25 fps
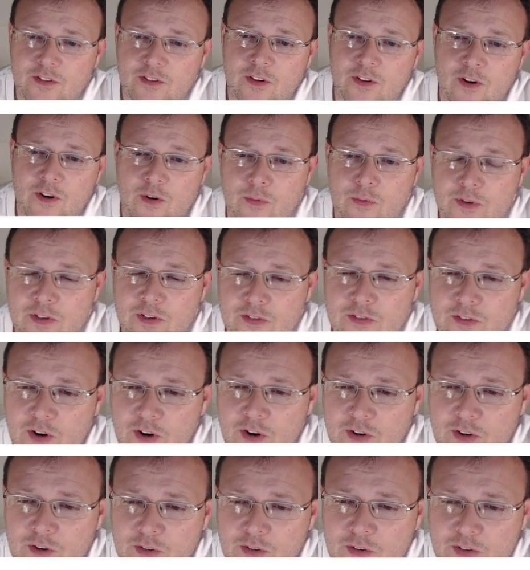you know, when you
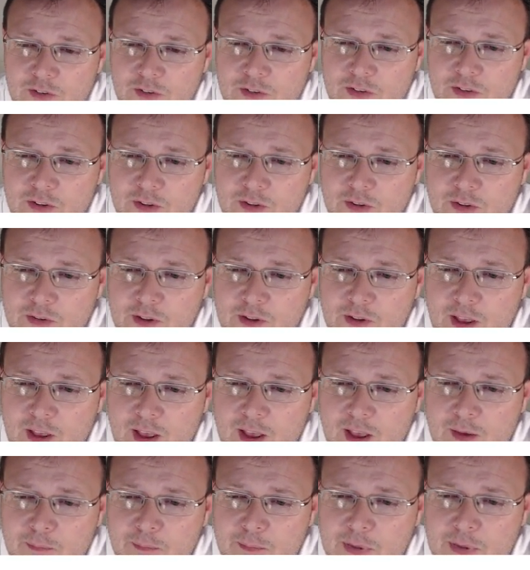start using
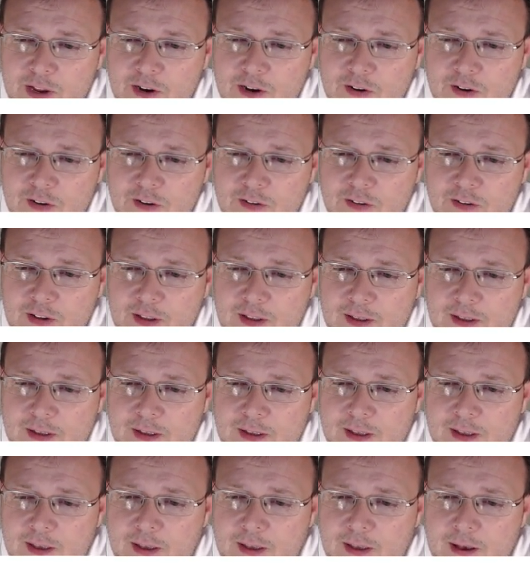uh, bigger
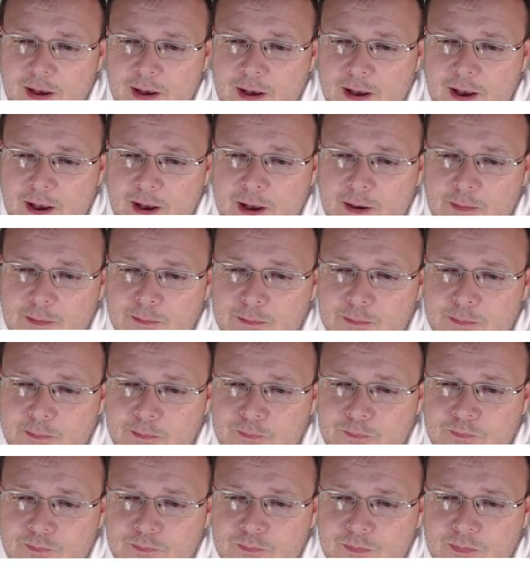um,
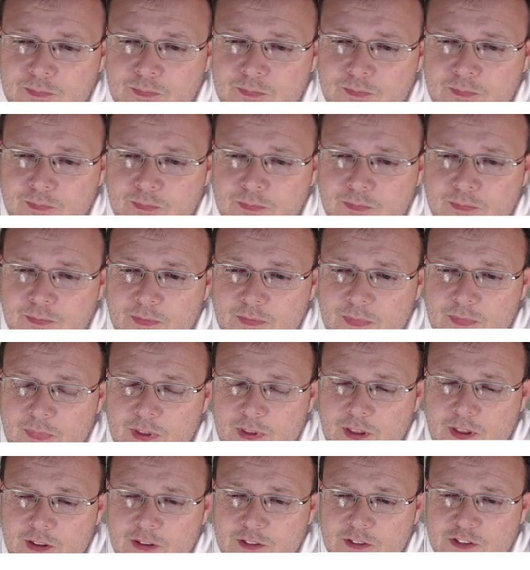
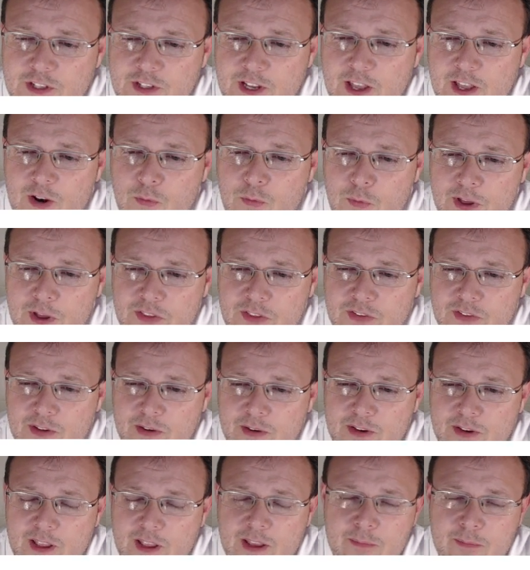channel widths
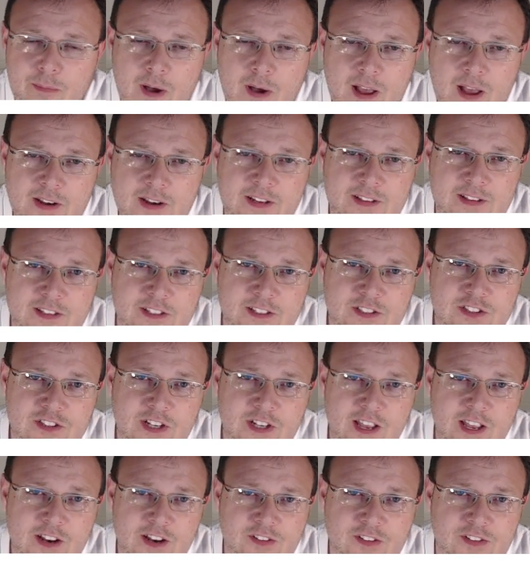and, and bonding these
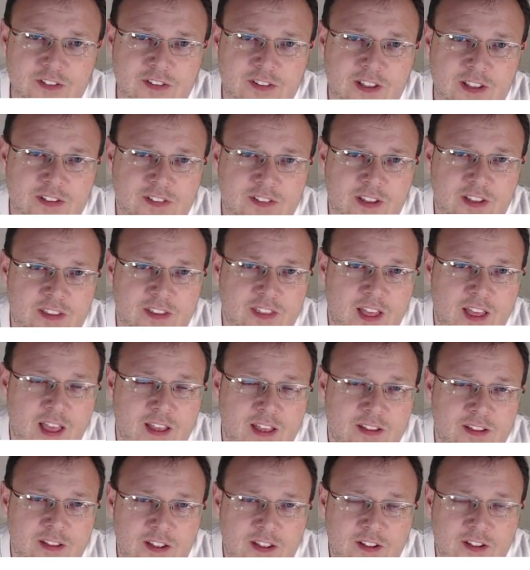channels and things like
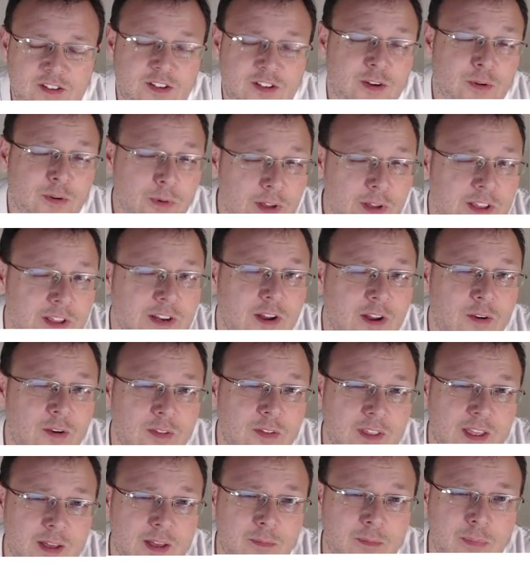that, do you really know
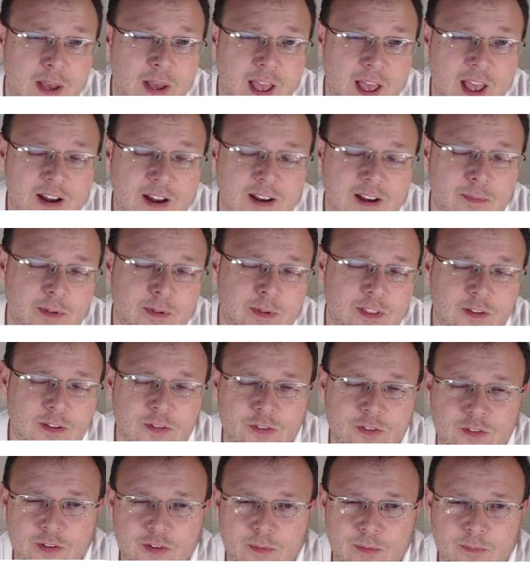the impact? I mean,
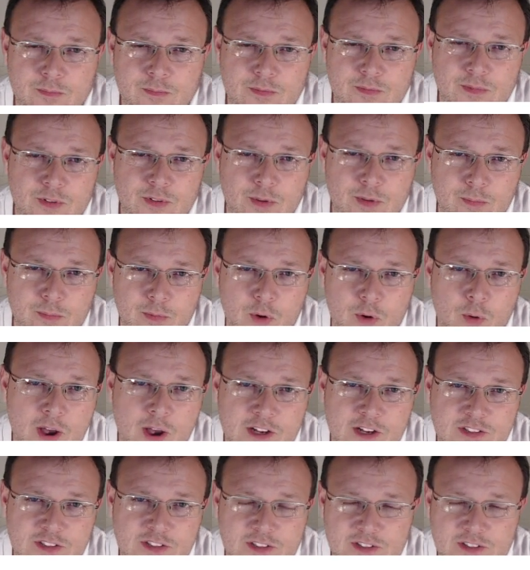those are some some
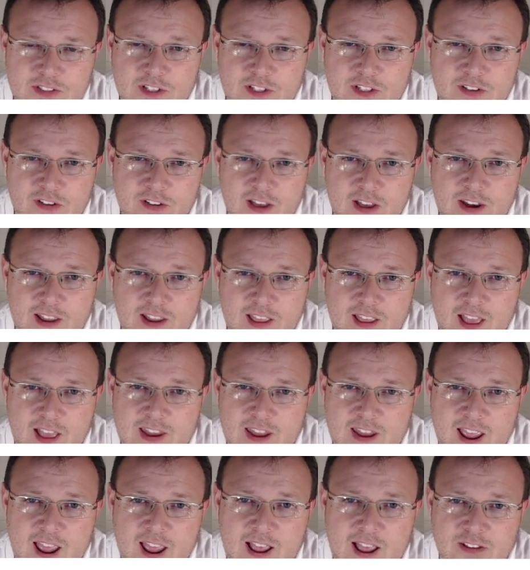questions that you got to
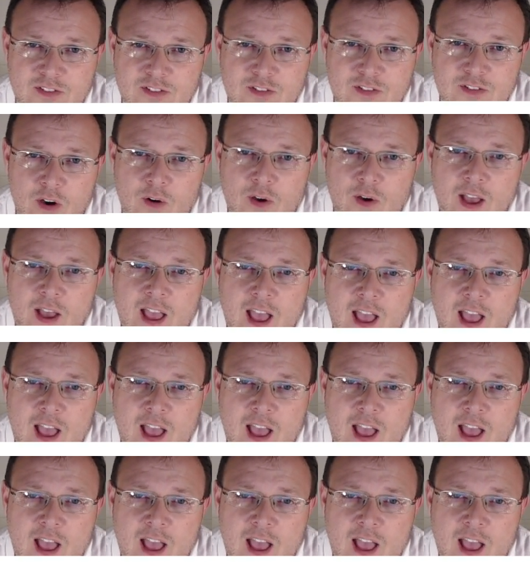kind of ask. So